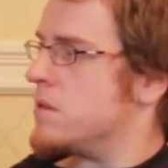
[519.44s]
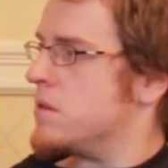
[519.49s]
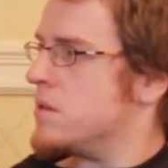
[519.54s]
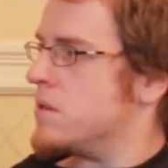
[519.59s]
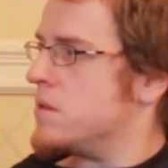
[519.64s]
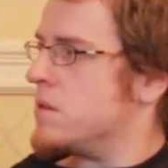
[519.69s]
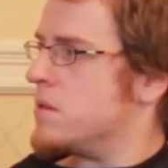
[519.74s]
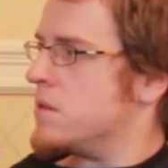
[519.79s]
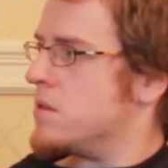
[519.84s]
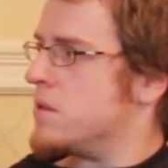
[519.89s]

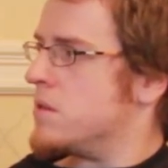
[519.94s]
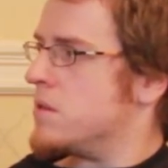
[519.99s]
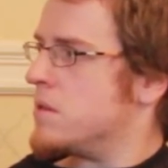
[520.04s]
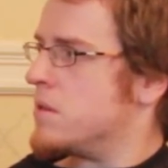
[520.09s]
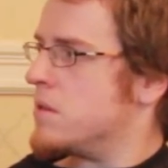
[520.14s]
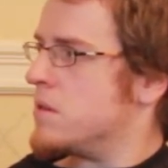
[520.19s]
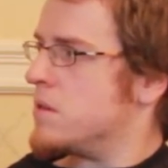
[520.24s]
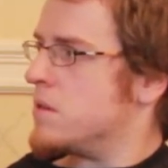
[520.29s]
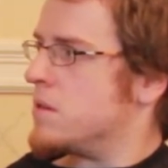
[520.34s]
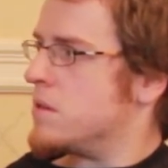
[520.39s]

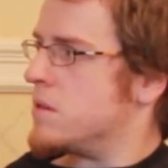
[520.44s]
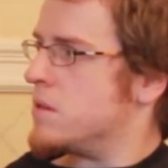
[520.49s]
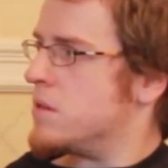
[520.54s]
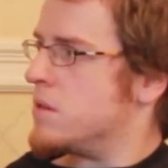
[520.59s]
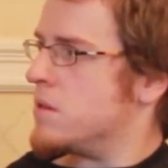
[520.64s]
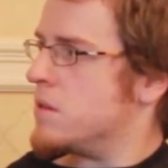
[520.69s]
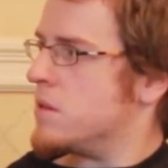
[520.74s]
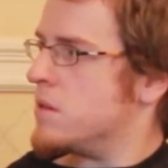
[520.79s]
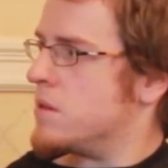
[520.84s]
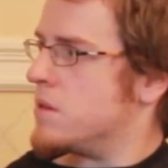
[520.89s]

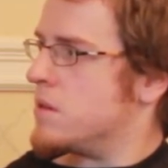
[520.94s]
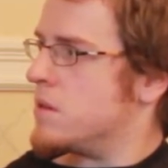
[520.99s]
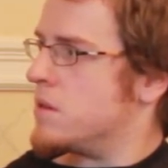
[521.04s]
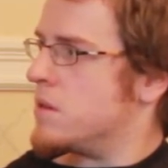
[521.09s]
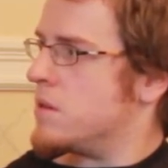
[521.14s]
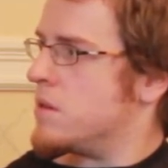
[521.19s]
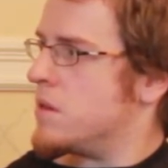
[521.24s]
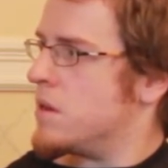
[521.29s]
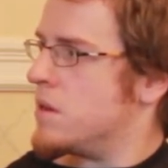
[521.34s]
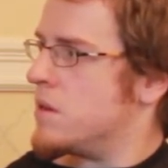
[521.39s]

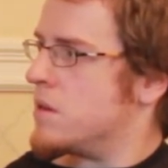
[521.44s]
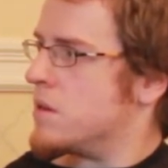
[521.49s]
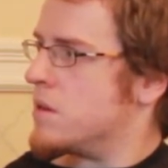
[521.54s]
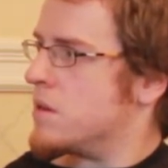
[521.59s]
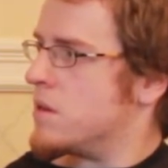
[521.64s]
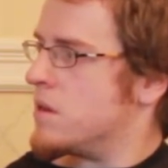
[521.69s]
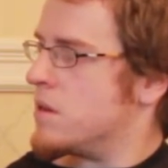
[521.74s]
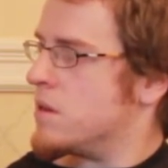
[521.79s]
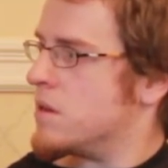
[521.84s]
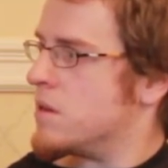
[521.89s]

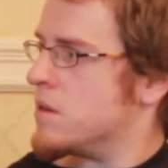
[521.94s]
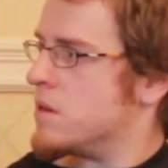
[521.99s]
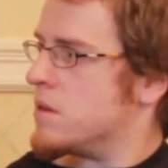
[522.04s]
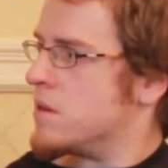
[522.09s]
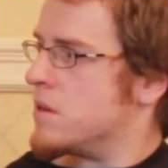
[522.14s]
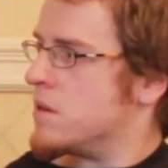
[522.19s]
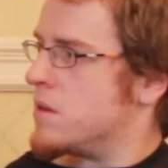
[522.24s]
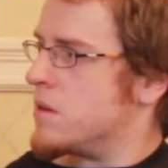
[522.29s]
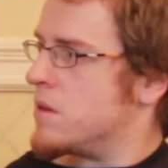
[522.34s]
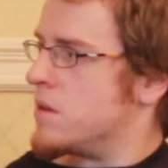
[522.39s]

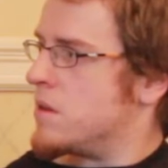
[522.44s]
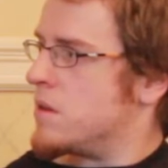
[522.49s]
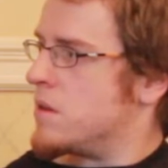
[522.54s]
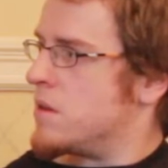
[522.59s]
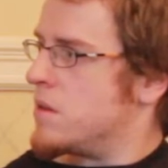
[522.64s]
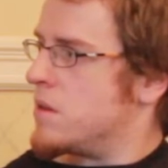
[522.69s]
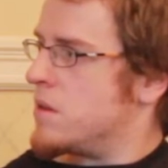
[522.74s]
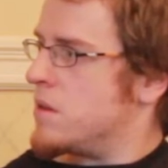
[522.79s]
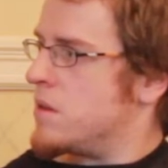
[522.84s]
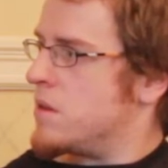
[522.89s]

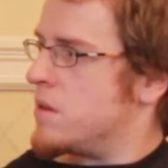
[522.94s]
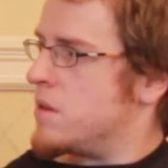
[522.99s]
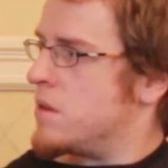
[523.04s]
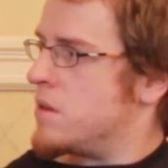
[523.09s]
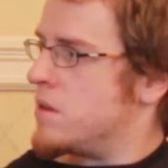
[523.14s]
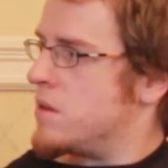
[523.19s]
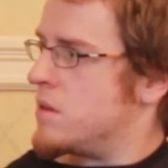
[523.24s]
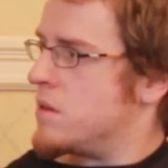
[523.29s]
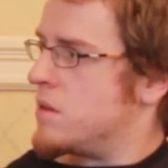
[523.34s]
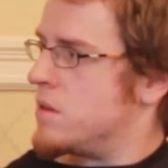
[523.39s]

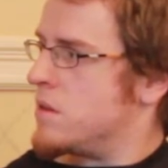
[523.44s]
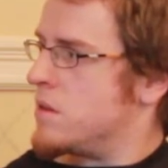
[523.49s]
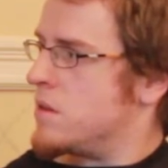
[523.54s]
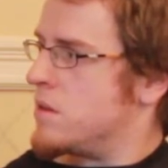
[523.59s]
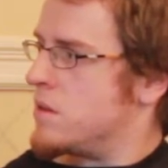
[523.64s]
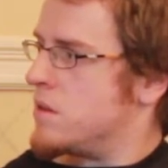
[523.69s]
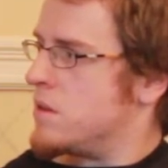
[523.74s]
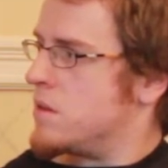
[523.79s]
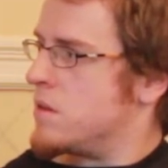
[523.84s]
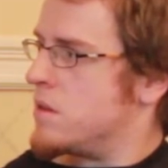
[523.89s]

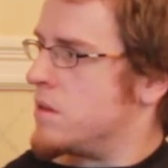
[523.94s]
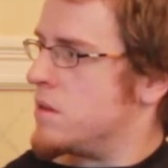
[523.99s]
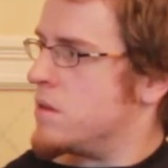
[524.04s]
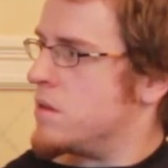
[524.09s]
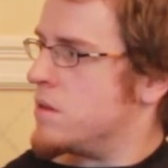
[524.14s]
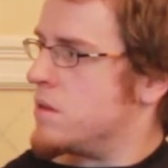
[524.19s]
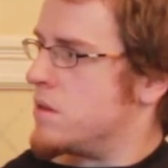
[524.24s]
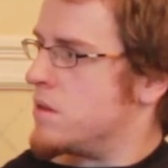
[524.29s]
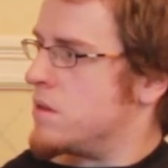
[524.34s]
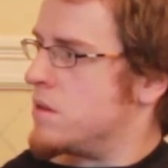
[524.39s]

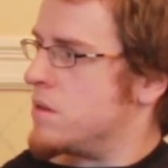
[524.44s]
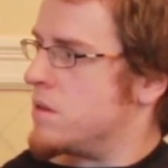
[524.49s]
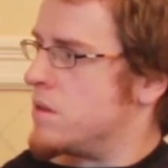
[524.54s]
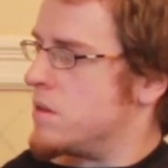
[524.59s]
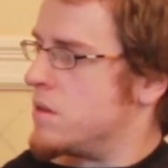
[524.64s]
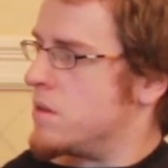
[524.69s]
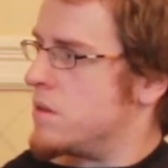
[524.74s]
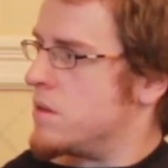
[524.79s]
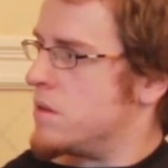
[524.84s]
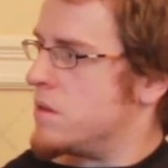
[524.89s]
(silent)